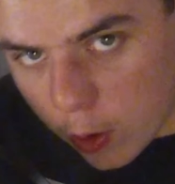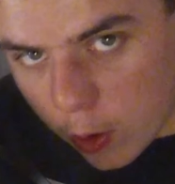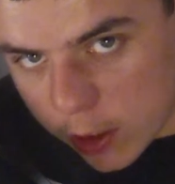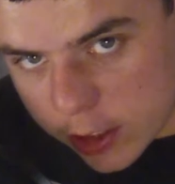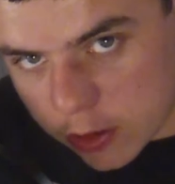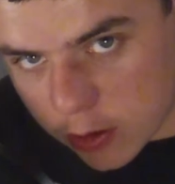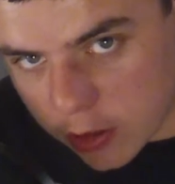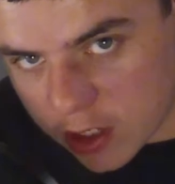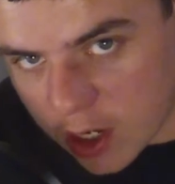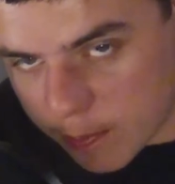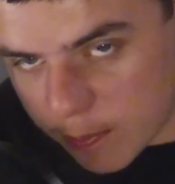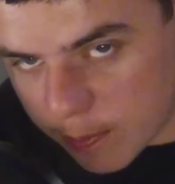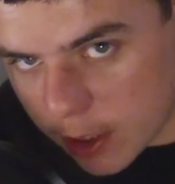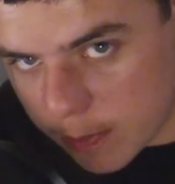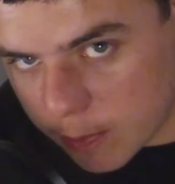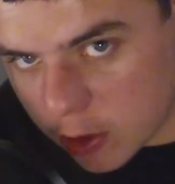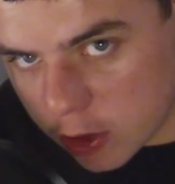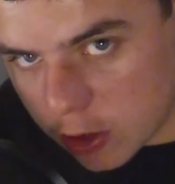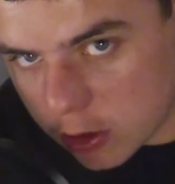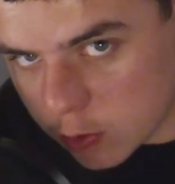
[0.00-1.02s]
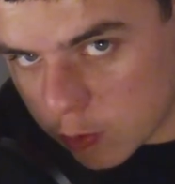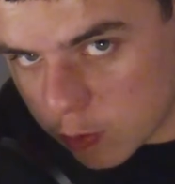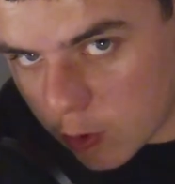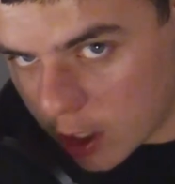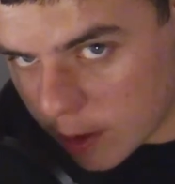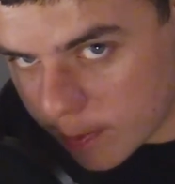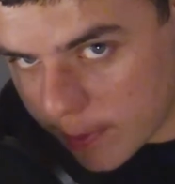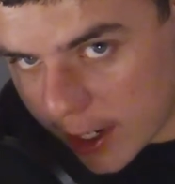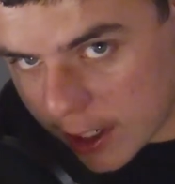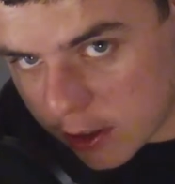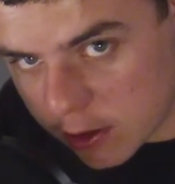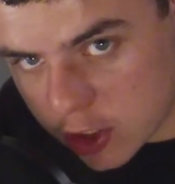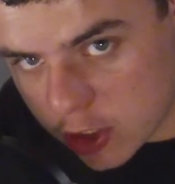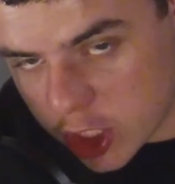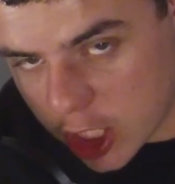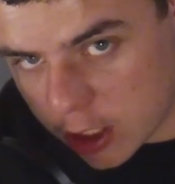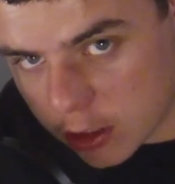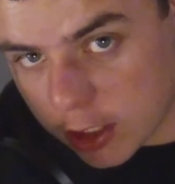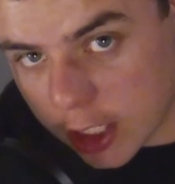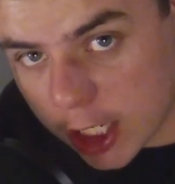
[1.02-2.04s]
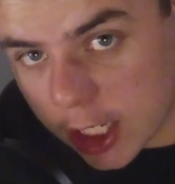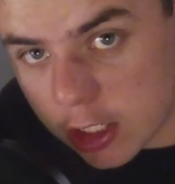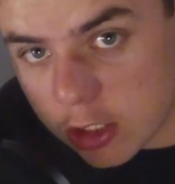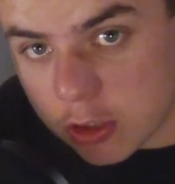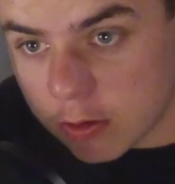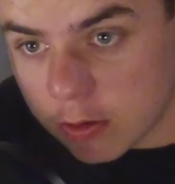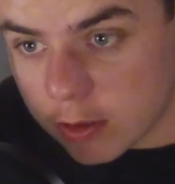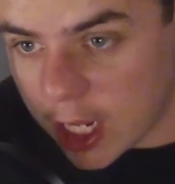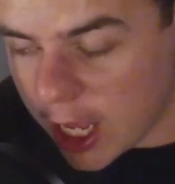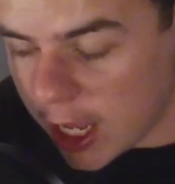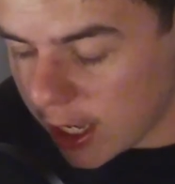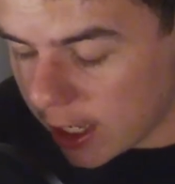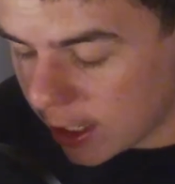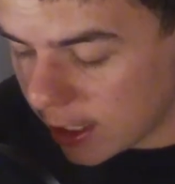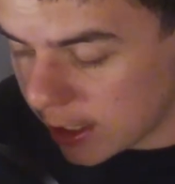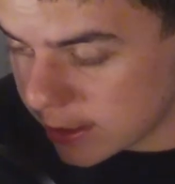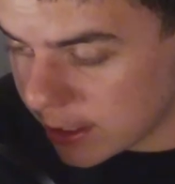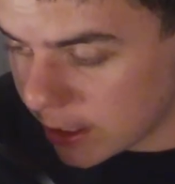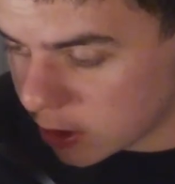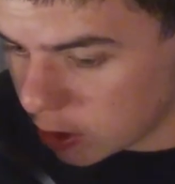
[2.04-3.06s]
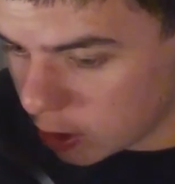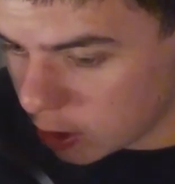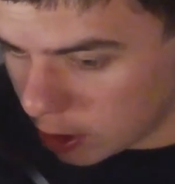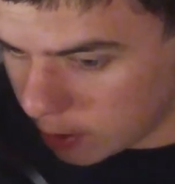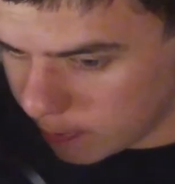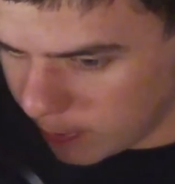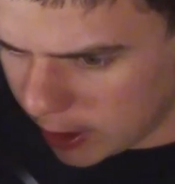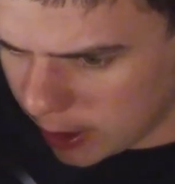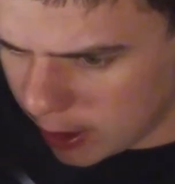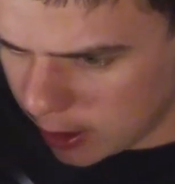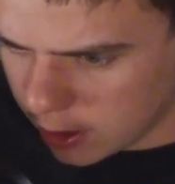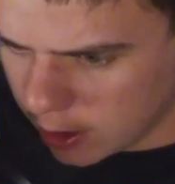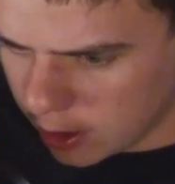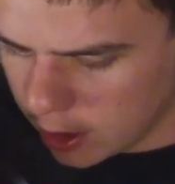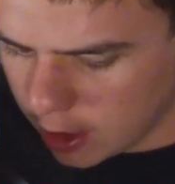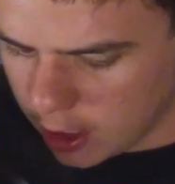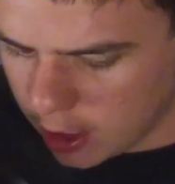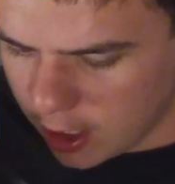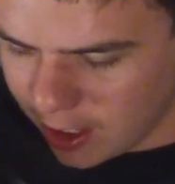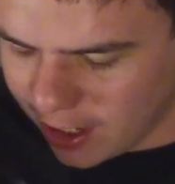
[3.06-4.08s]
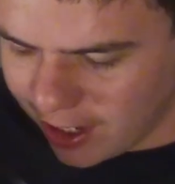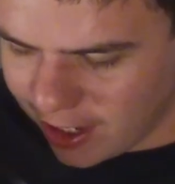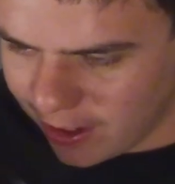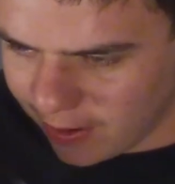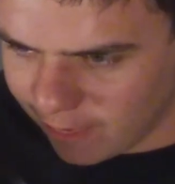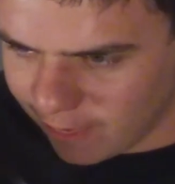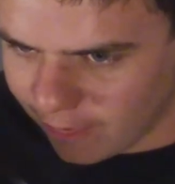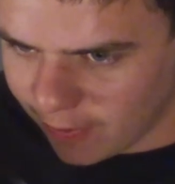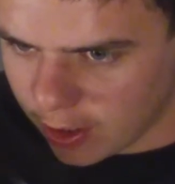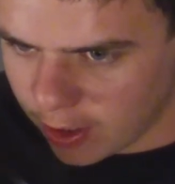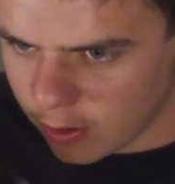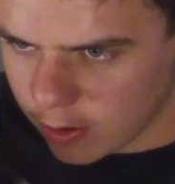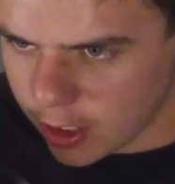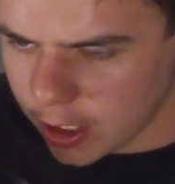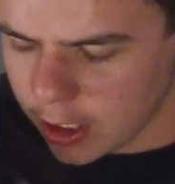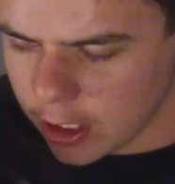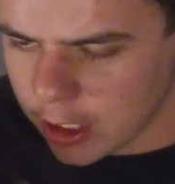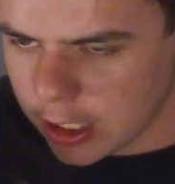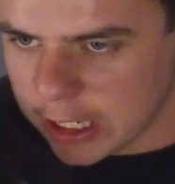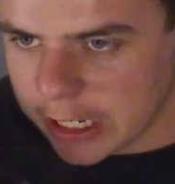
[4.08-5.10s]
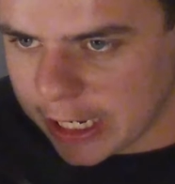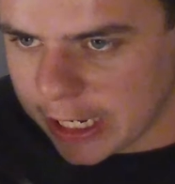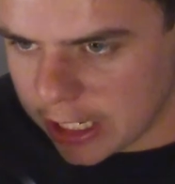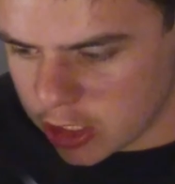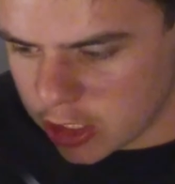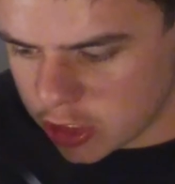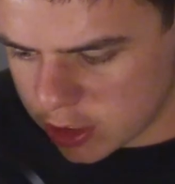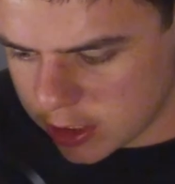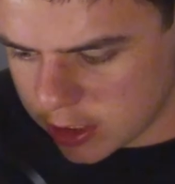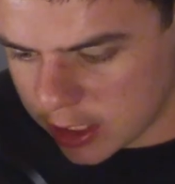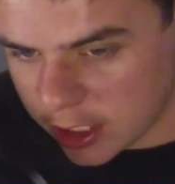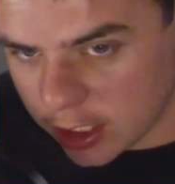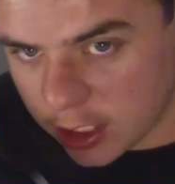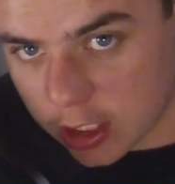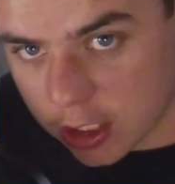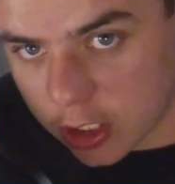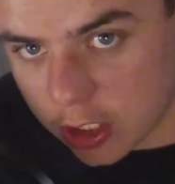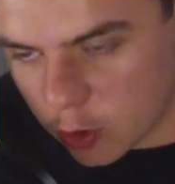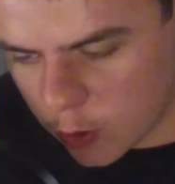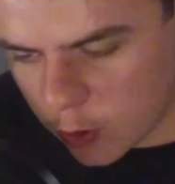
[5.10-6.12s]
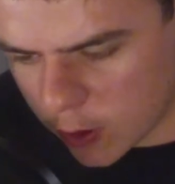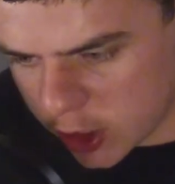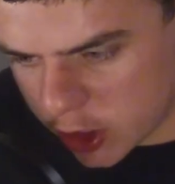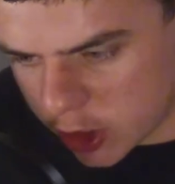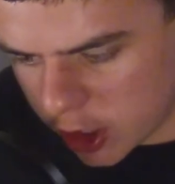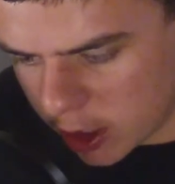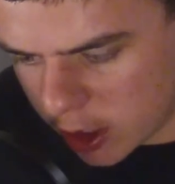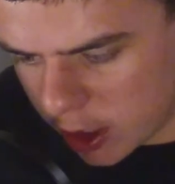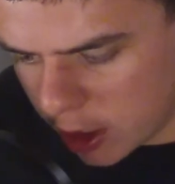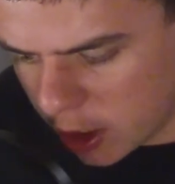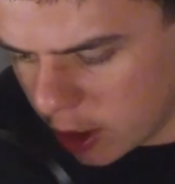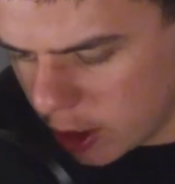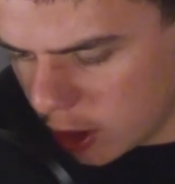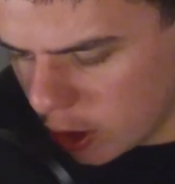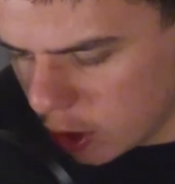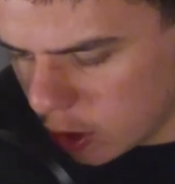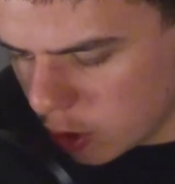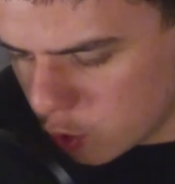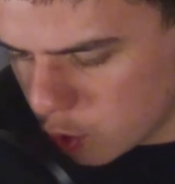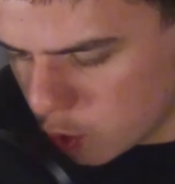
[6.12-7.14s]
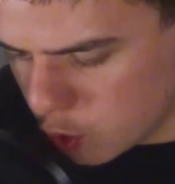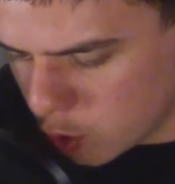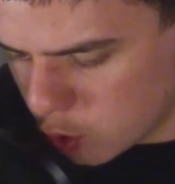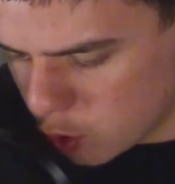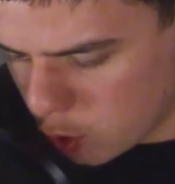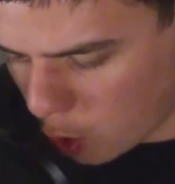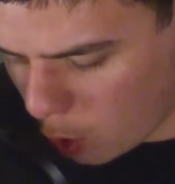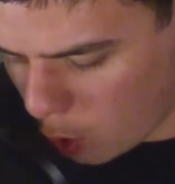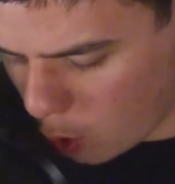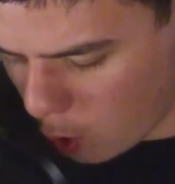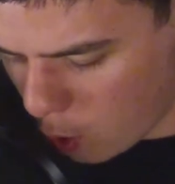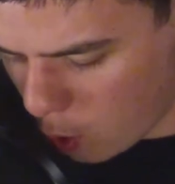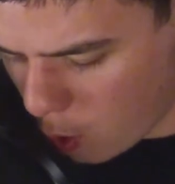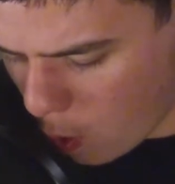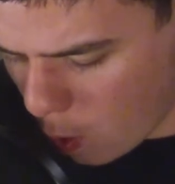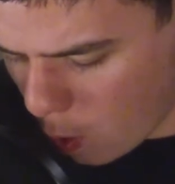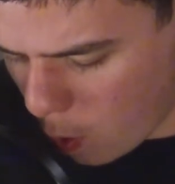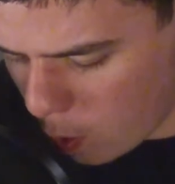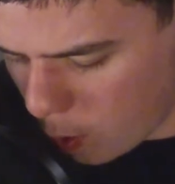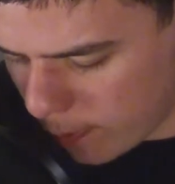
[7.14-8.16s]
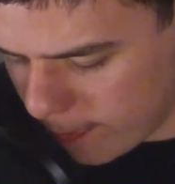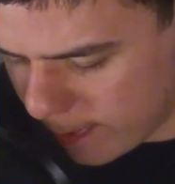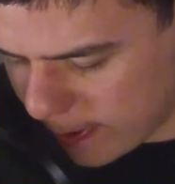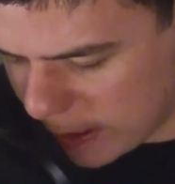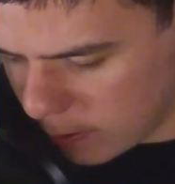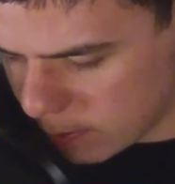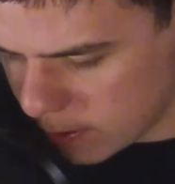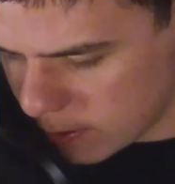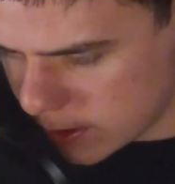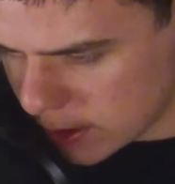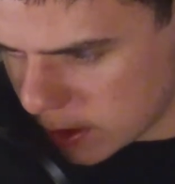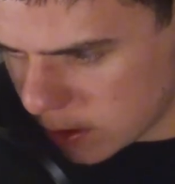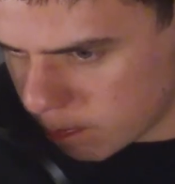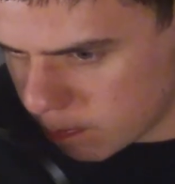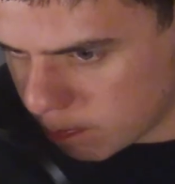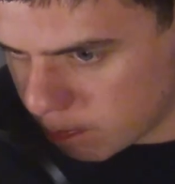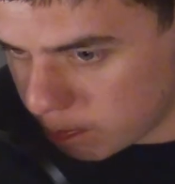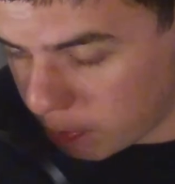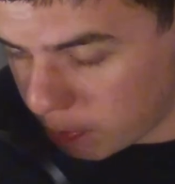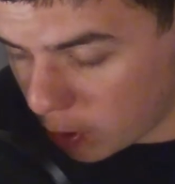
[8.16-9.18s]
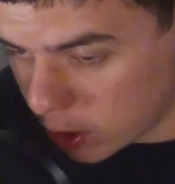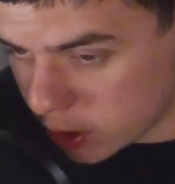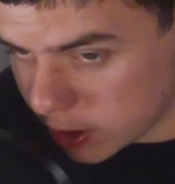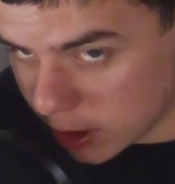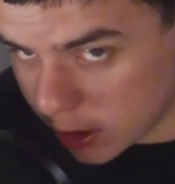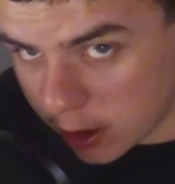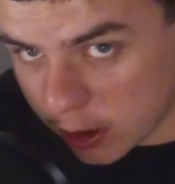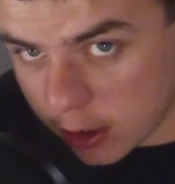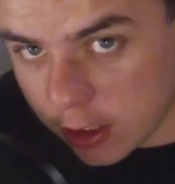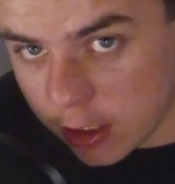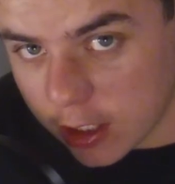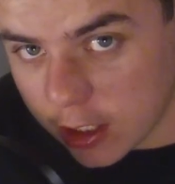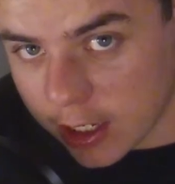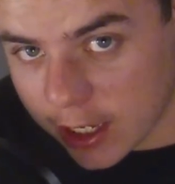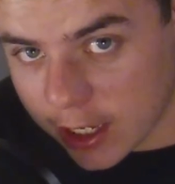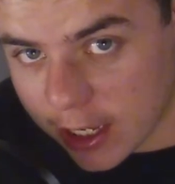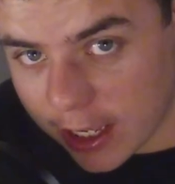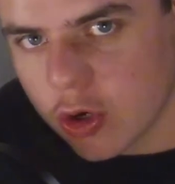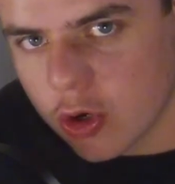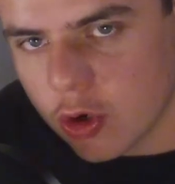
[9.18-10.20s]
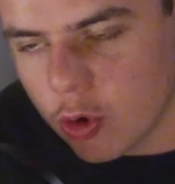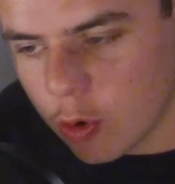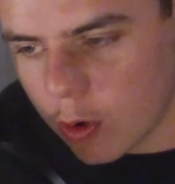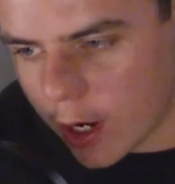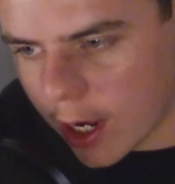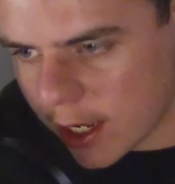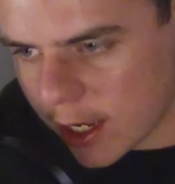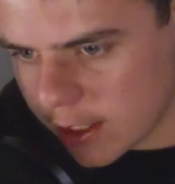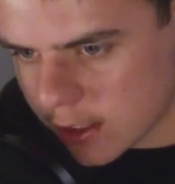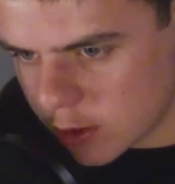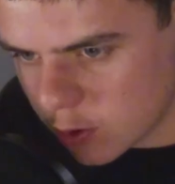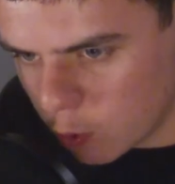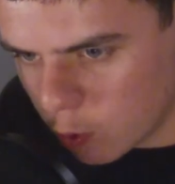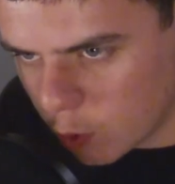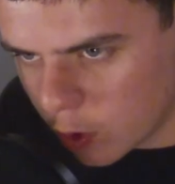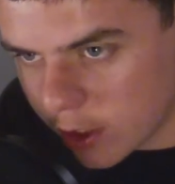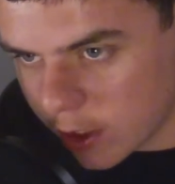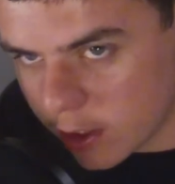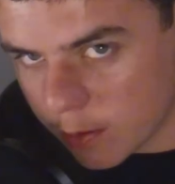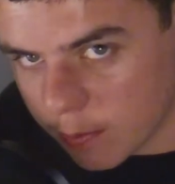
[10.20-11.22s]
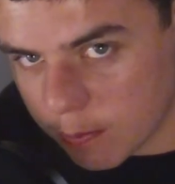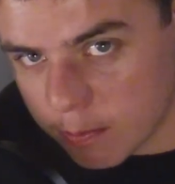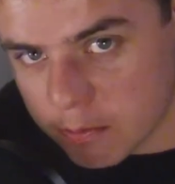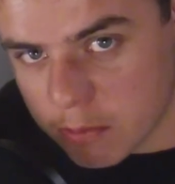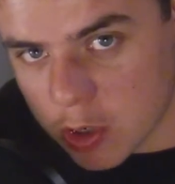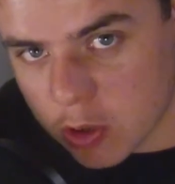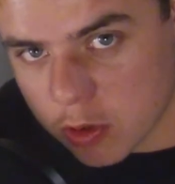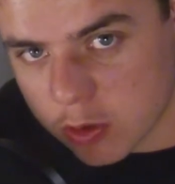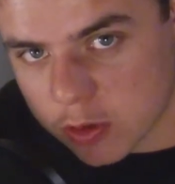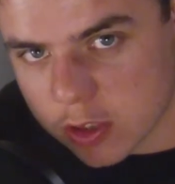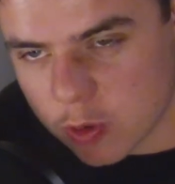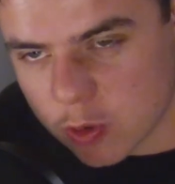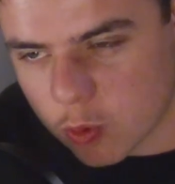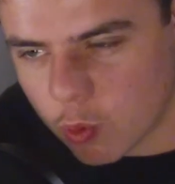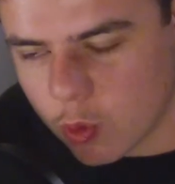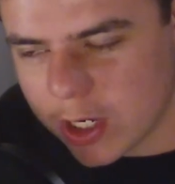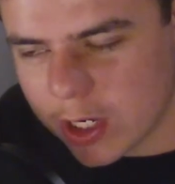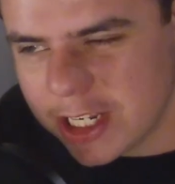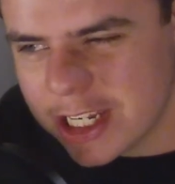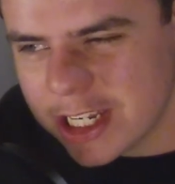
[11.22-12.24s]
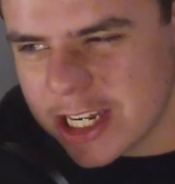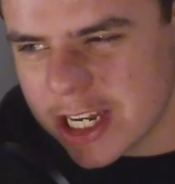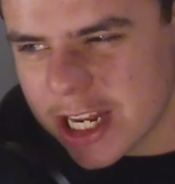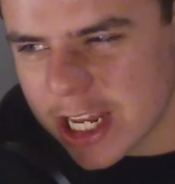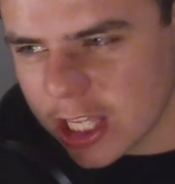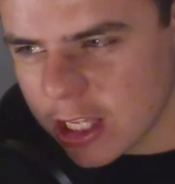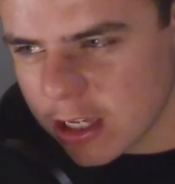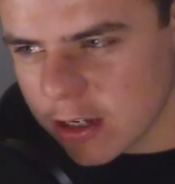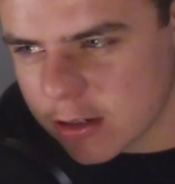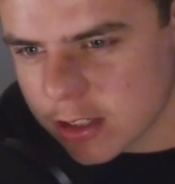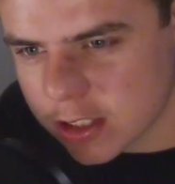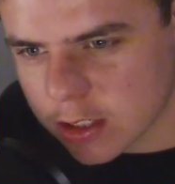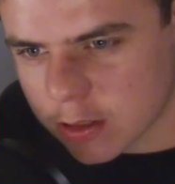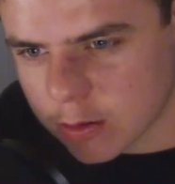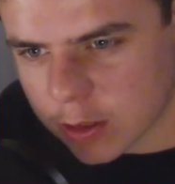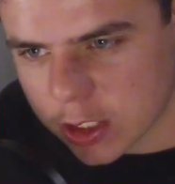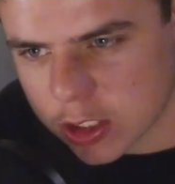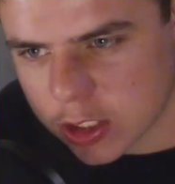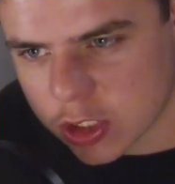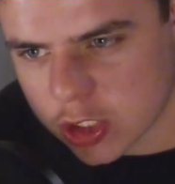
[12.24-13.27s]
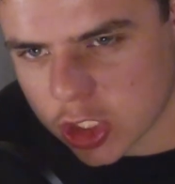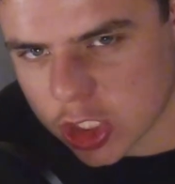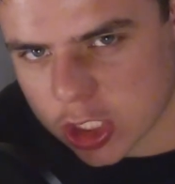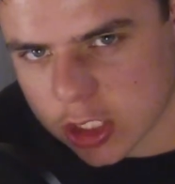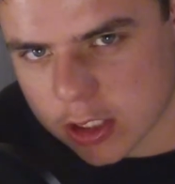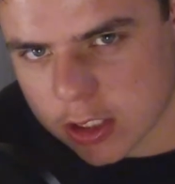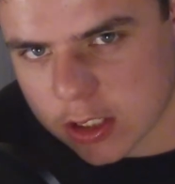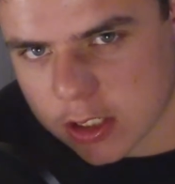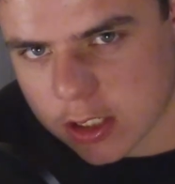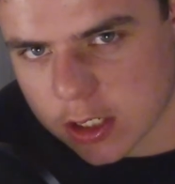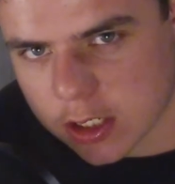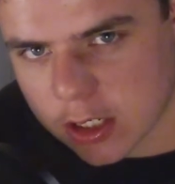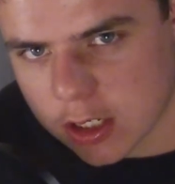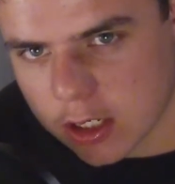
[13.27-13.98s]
What's going on, peoples? Welcome back to the channel. And today is actually going to be a very interesting question. So there was this person who asked one of the most ridiculous questions.